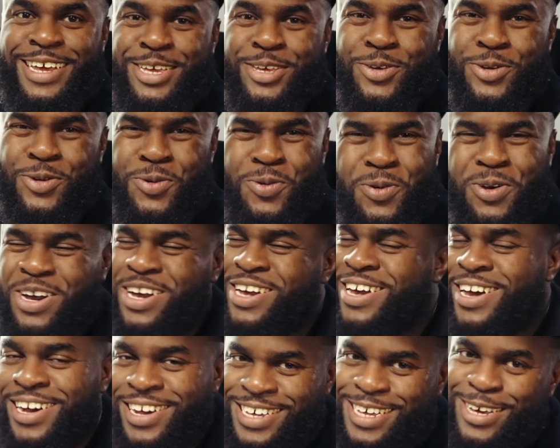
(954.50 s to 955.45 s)
like you,
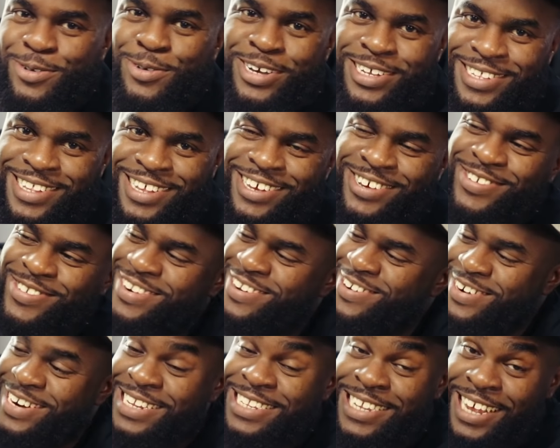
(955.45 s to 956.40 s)
Kanye West, like
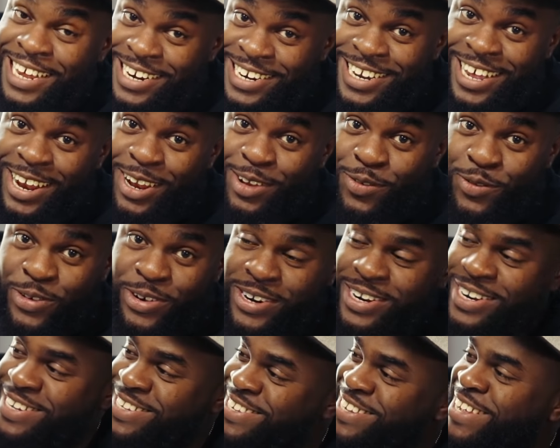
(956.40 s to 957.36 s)
on, a $10
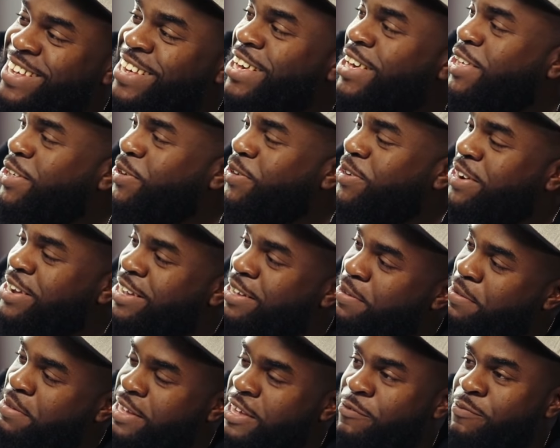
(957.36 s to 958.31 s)
fragrance, you're gonna
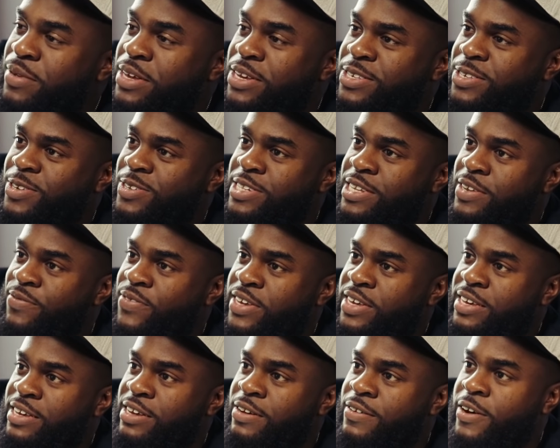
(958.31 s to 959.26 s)
give me a
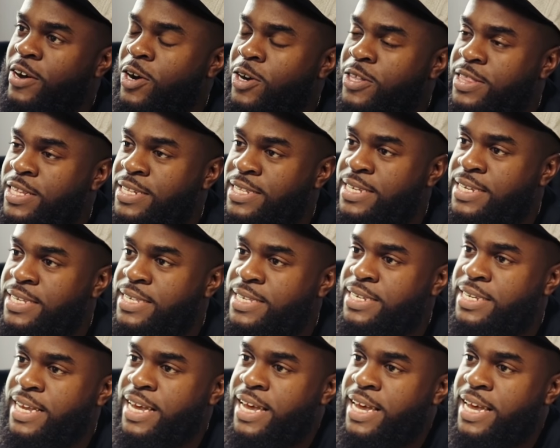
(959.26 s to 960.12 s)
certificate of authenticity.